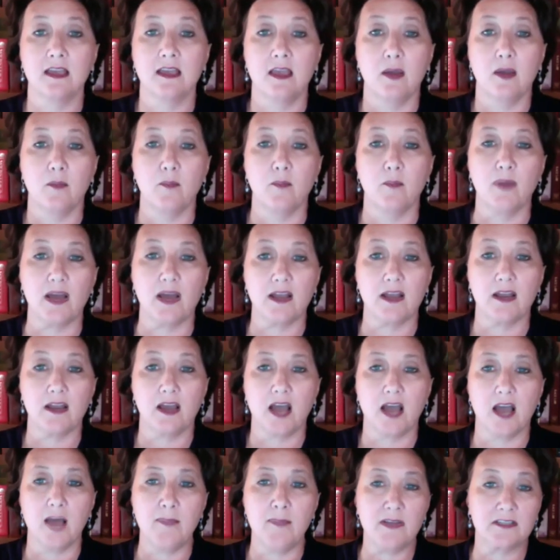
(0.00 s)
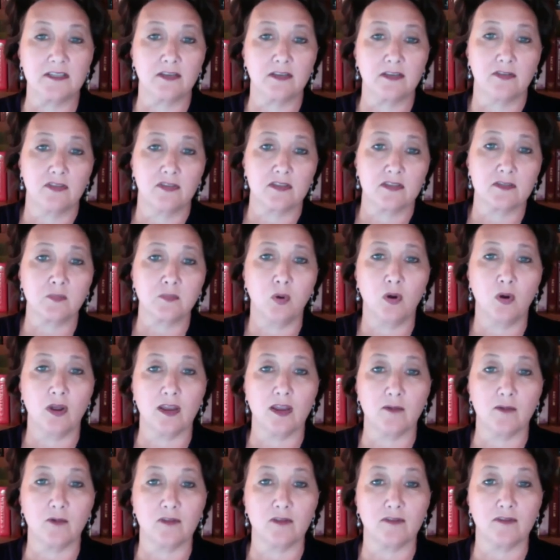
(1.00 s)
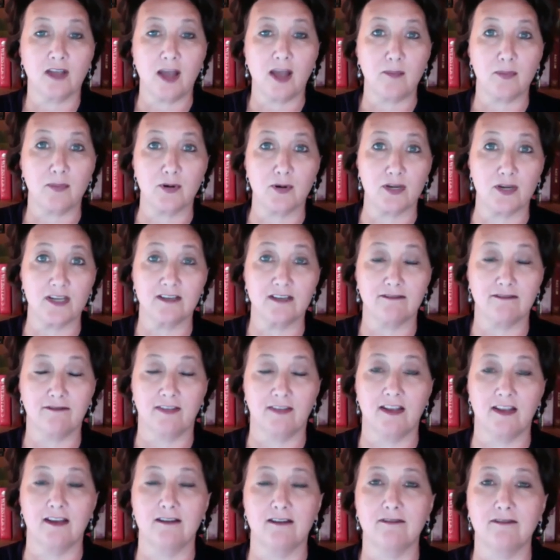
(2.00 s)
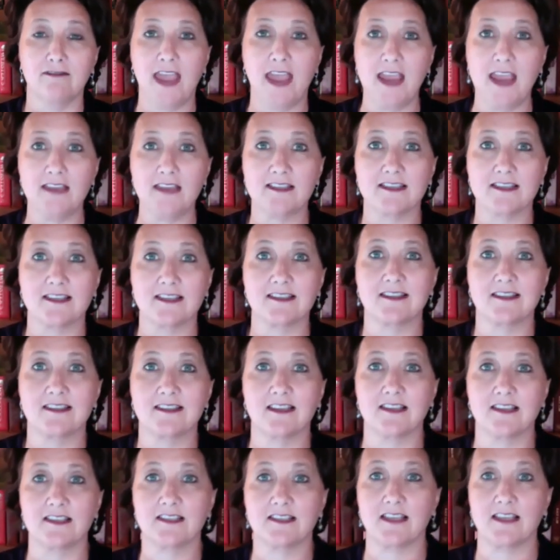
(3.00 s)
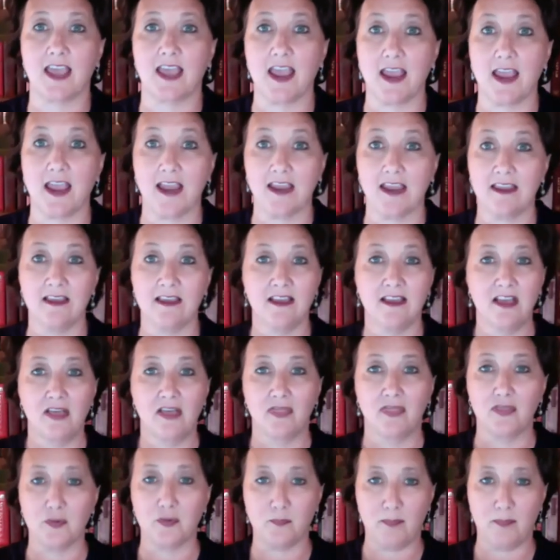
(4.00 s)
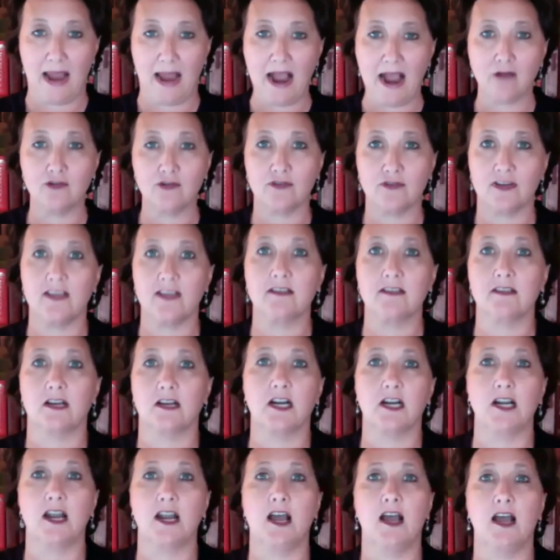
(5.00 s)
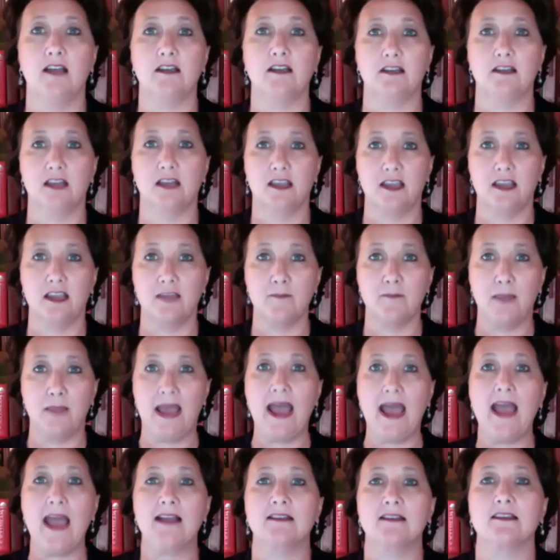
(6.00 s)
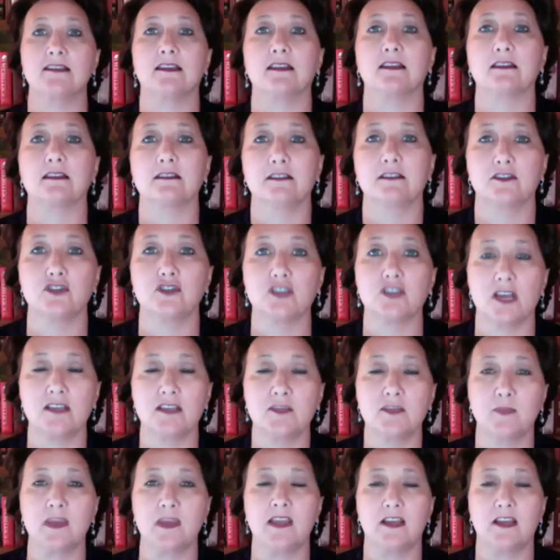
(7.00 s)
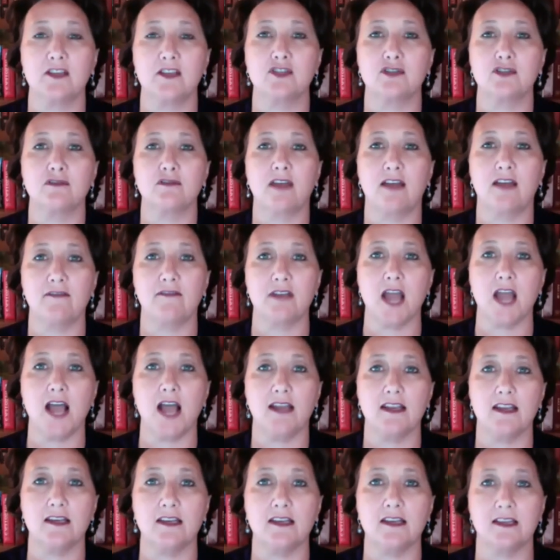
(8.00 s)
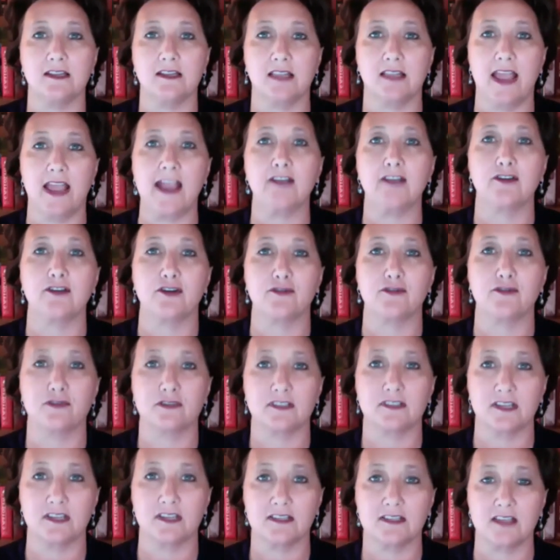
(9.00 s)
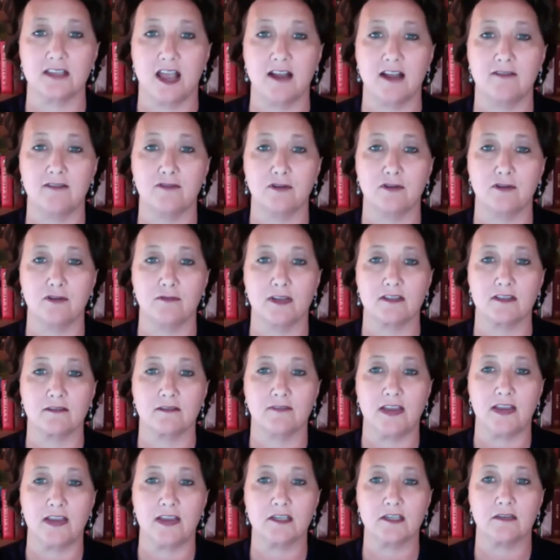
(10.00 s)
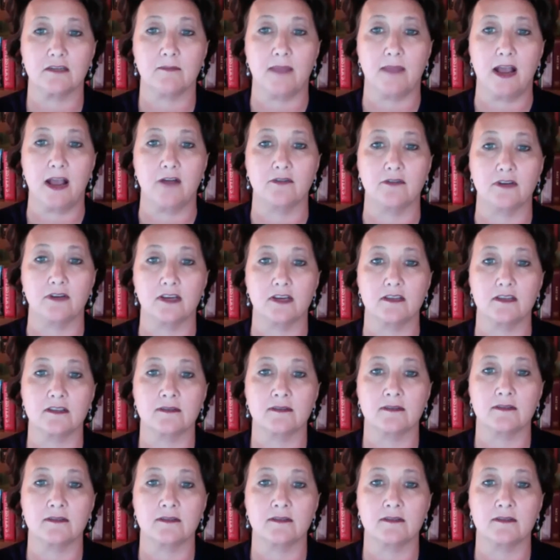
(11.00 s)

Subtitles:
But up until this point, we've got pretty definitive cases that say the boundaries are not impacted just because you have non-Indian landowners inside of your reservation boundaries.